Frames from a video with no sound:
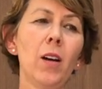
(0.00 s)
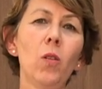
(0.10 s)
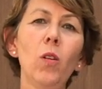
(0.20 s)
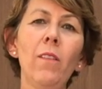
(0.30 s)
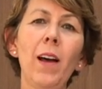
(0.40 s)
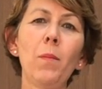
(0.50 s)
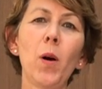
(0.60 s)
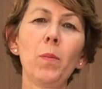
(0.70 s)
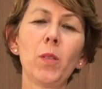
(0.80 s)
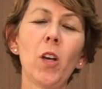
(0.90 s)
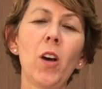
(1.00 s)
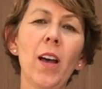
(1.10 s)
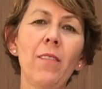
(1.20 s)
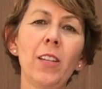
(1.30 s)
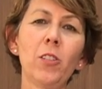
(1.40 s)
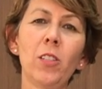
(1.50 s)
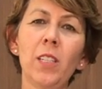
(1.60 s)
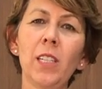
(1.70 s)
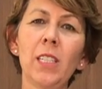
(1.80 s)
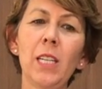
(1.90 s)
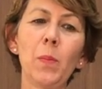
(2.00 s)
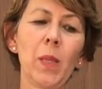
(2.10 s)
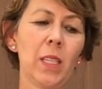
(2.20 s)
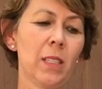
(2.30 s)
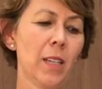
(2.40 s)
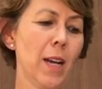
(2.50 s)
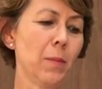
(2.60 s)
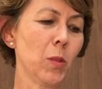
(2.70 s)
all of our moms are having to dig deep at this time.